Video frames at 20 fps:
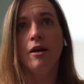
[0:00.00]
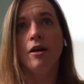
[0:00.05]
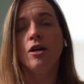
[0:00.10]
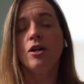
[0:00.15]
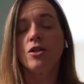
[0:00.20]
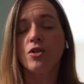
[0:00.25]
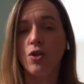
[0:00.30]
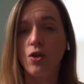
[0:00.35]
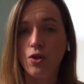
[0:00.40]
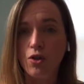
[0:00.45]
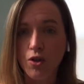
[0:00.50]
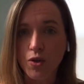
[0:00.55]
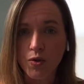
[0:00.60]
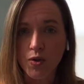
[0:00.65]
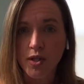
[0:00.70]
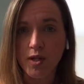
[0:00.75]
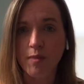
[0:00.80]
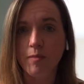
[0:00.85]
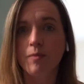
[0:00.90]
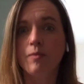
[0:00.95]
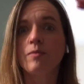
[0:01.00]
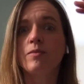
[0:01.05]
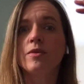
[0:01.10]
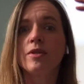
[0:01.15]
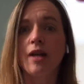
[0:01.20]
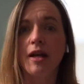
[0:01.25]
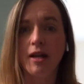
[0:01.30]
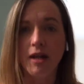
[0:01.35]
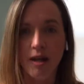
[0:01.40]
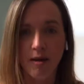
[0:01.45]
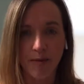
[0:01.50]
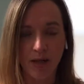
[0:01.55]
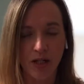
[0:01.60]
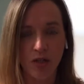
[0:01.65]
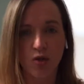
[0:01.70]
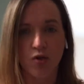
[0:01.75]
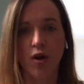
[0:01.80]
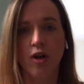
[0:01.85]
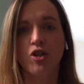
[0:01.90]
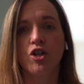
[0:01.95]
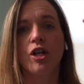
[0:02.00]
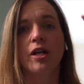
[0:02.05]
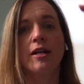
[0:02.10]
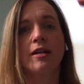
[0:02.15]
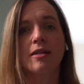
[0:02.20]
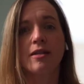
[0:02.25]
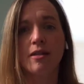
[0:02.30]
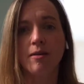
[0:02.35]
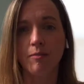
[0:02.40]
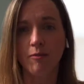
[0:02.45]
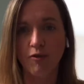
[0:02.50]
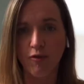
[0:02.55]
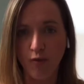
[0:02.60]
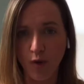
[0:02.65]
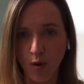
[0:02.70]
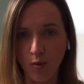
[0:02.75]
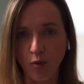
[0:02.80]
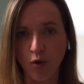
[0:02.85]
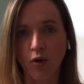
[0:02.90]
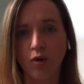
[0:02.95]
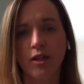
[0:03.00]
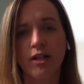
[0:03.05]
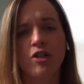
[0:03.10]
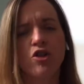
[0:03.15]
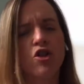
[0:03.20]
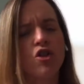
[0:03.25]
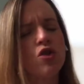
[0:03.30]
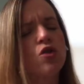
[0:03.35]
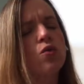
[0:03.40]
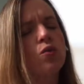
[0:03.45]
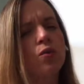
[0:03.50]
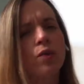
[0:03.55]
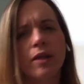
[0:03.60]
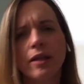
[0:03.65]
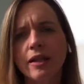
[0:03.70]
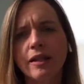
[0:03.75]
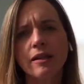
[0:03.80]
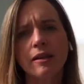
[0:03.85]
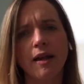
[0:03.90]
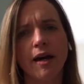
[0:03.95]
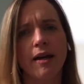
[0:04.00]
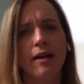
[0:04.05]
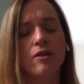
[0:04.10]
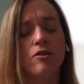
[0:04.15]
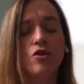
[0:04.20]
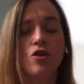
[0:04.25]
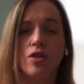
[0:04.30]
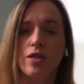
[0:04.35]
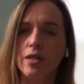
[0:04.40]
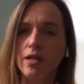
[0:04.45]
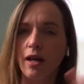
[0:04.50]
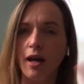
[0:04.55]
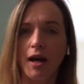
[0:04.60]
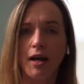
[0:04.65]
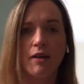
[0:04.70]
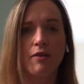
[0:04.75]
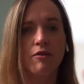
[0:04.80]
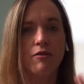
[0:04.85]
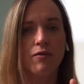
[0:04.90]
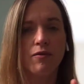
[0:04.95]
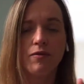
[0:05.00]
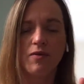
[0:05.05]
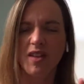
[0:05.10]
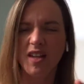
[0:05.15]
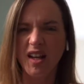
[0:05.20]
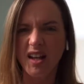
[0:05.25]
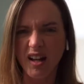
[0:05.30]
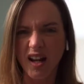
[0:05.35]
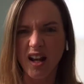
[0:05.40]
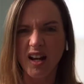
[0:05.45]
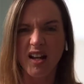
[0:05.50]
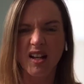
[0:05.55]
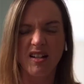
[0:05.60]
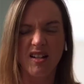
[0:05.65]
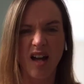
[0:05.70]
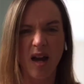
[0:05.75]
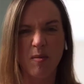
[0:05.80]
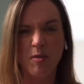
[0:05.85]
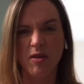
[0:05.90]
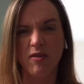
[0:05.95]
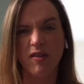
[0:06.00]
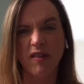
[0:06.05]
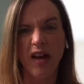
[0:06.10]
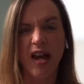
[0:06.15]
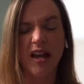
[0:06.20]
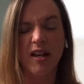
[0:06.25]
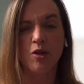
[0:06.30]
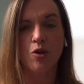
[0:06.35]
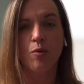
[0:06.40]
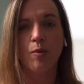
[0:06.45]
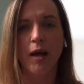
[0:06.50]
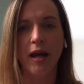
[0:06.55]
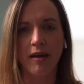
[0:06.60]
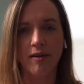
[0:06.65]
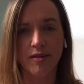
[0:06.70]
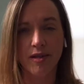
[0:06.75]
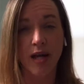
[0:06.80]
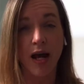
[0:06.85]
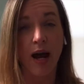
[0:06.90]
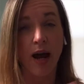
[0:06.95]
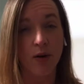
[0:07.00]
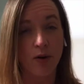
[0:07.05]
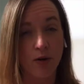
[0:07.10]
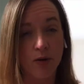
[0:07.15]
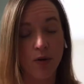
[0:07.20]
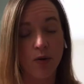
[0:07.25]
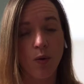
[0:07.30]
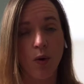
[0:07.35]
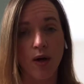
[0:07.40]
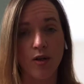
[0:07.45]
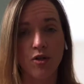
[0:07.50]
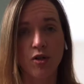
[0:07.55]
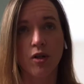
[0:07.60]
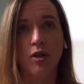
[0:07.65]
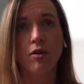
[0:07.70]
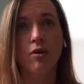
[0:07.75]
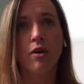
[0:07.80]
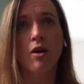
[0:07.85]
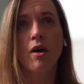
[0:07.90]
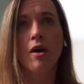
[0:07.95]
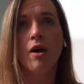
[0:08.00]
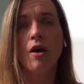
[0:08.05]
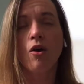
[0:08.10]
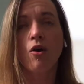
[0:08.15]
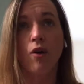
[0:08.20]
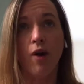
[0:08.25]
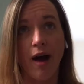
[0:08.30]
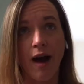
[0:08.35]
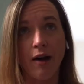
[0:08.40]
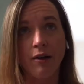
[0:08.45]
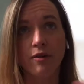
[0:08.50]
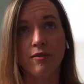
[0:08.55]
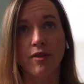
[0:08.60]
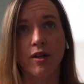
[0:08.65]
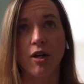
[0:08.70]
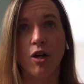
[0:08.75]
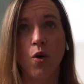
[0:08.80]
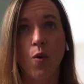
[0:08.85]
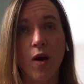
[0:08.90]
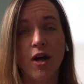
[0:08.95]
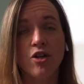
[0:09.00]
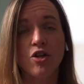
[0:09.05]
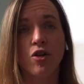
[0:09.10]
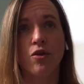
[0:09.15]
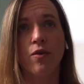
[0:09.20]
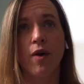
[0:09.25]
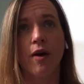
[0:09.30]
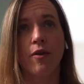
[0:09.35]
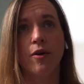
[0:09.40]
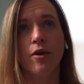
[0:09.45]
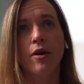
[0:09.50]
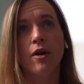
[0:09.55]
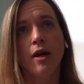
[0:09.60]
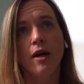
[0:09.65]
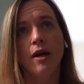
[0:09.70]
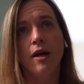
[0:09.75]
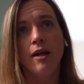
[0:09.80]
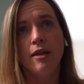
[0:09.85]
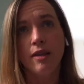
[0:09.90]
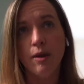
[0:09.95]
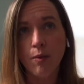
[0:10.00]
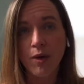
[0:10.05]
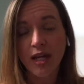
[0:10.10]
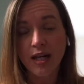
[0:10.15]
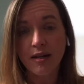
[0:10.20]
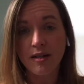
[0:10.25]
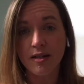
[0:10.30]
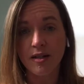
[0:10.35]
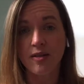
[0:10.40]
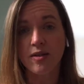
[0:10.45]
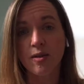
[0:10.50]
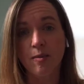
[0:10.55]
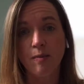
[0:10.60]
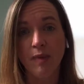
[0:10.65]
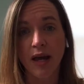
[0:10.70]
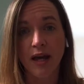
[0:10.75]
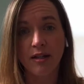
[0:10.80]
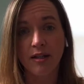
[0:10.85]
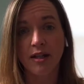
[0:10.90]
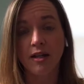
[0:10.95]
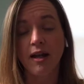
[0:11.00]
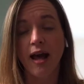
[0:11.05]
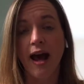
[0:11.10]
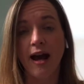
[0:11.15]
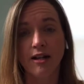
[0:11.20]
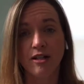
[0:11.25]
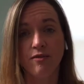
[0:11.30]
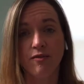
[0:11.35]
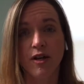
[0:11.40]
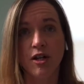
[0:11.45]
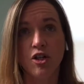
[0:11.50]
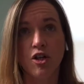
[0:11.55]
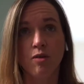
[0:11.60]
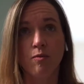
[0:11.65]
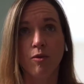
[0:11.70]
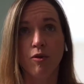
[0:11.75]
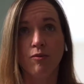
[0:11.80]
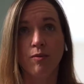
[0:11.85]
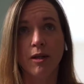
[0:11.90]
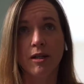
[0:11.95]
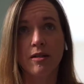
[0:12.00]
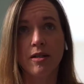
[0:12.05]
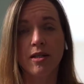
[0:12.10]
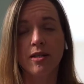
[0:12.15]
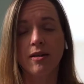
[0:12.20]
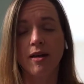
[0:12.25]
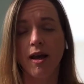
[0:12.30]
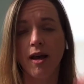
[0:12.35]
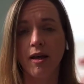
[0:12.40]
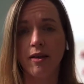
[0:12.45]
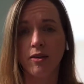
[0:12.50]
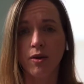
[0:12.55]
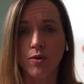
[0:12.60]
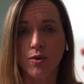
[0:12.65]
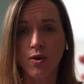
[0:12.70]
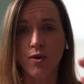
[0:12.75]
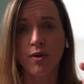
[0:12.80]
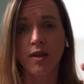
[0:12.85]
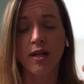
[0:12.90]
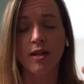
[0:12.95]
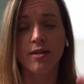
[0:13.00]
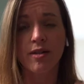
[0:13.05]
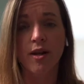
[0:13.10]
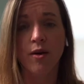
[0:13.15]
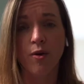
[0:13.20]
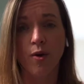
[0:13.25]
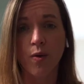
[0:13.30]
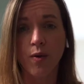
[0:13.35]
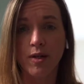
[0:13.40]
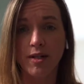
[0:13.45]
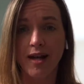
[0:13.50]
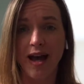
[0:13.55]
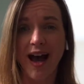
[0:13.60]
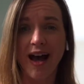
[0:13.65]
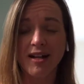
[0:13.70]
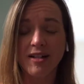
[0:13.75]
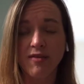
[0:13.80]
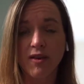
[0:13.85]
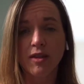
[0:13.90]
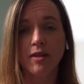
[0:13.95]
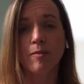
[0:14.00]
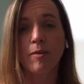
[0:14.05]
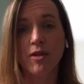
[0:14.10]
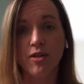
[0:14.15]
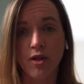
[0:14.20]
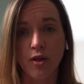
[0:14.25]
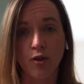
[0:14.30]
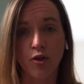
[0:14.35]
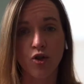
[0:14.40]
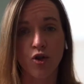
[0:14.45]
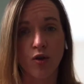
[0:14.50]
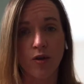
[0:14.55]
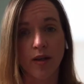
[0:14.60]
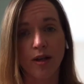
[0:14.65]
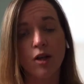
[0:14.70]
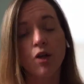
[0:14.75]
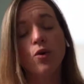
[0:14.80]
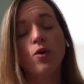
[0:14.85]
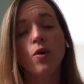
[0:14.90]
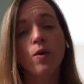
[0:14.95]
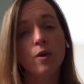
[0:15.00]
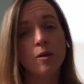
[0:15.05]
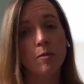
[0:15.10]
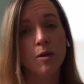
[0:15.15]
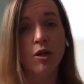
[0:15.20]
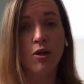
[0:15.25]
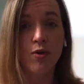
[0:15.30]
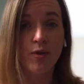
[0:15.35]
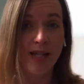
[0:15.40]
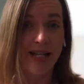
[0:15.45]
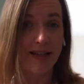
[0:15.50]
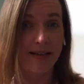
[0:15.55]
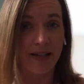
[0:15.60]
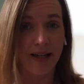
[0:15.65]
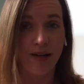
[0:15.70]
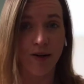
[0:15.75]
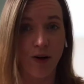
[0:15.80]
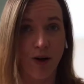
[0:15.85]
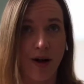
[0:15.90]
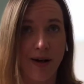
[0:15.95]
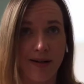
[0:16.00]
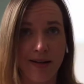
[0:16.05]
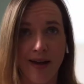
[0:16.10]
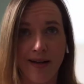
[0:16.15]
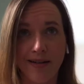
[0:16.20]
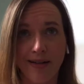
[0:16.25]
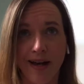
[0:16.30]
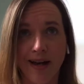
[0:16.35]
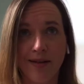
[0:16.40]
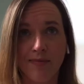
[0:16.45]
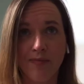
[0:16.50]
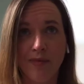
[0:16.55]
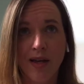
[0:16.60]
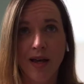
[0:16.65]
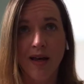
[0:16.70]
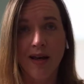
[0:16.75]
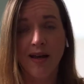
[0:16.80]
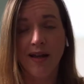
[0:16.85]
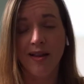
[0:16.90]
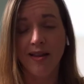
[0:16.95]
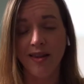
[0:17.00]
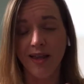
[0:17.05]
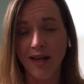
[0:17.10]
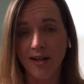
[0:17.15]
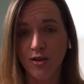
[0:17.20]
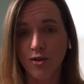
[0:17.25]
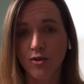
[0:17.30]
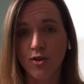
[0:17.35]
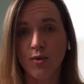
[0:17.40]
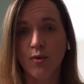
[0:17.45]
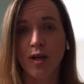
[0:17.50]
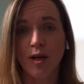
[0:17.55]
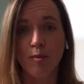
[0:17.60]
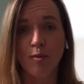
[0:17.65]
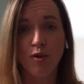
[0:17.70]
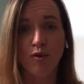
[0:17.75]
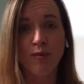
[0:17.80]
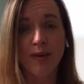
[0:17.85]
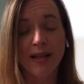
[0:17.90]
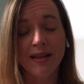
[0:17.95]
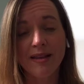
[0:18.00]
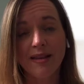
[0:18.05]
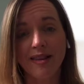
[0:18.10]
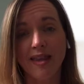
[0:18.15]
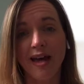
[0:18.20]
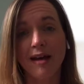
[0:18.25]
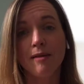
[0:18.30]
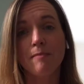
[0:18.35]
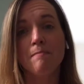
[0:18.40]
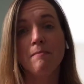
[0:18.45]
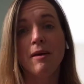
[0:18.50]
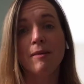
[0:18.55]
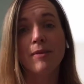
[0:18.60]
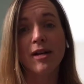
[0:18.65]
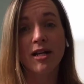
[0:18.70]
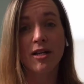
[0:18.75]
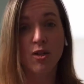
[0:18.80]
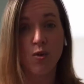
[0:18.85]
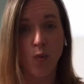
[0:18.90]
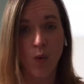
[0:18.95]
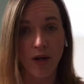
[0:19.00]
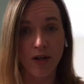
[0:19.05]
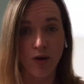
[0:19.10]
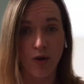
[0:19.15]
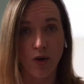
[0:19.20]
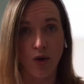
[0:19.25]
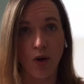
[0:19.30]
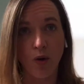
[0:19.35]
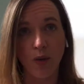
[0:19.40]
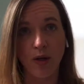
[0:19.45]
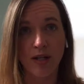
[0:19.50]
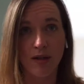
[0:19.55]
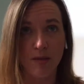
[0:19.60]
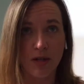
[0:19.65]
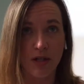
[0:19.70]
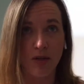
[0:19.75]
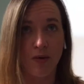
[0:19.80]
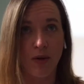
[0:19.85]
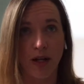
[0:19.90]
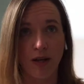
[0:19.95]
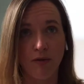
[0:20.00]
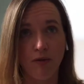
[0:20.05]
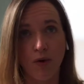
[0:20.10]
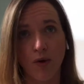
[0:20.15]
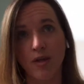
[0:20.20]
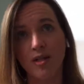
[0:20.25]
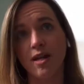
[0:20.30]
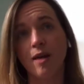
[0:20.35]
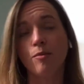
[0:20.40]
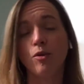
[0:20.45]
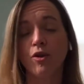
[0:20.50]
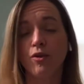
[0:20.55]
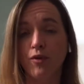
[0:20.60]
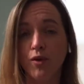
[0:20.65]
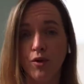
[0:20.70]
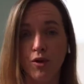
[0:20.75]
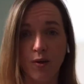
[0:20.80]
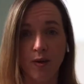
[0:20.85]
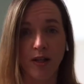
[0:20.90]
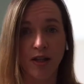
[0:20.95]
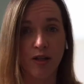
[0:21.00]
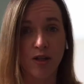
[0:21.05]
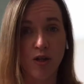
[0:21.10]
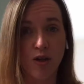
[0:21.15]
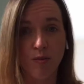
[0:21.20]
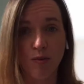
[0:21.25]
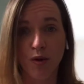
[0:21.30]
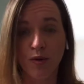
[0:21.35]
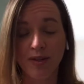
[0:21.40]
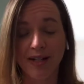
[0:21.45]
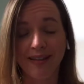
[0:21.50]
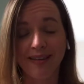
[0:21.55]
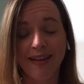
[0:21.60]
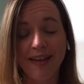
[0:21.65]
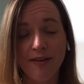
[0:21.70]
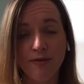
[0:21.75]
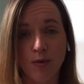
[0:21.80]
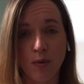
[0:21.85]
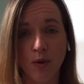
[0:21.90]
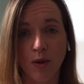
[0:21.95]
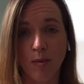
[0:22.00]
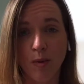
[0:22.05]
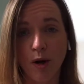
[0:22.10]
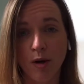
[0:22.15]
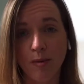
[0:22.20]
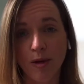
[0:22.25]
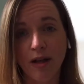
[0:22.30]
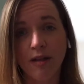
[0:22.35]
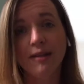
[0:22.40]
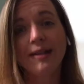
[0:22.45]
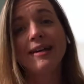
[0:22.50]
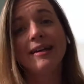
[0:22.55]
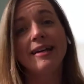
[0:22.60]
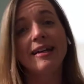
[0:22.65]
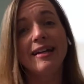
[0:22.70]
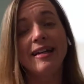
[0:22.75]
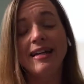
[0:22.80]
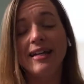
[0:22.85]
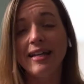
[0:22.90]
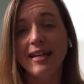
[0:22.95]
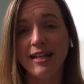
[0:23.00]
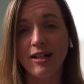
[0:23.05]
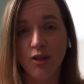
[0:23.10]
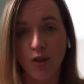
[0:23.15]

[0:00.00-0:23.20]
So you do some dynamic stretching, some foam rolling, just really light, just to kind of get any types of aches or pains out of the question or out of the equation rather. Then we get into some bandit activation movements. And those are things that are going to activate the musculature that you're going to be using later on that day. Then you're doing a movement that mimics what you're going to be doing. For example, if you're doing the sumo deadlift with a barbell in